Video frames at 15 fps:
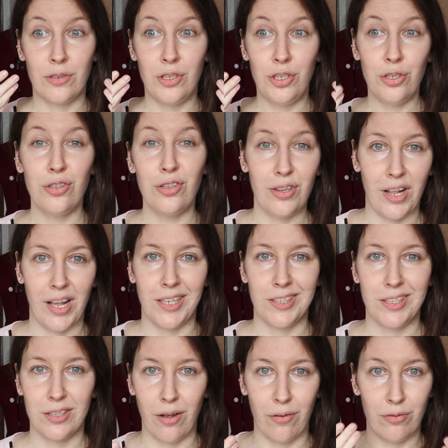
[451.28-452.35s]

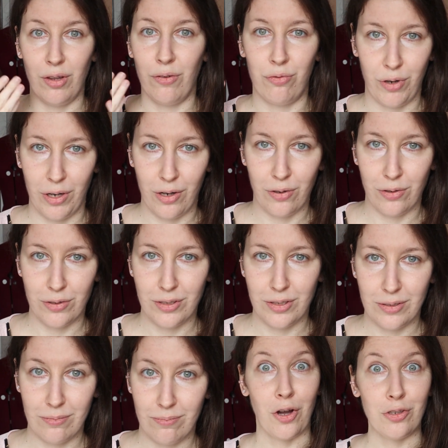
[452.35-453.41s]
cuteness of the
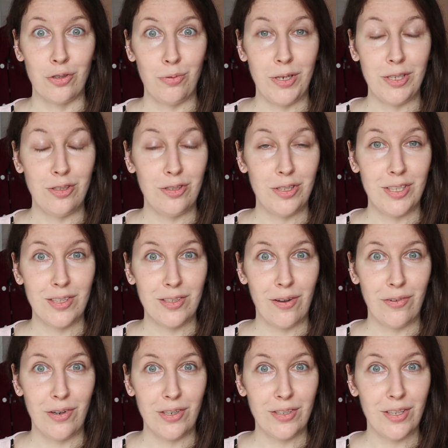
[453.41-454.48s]
freckles. Can't wait to
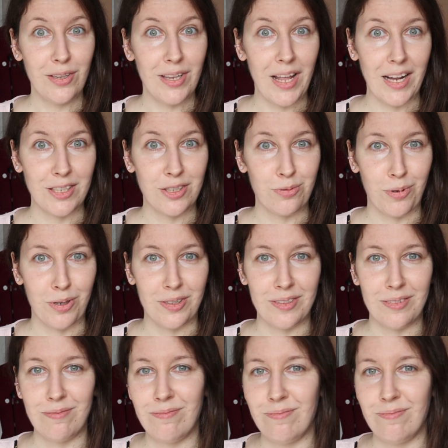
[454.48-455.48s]
discover the next one.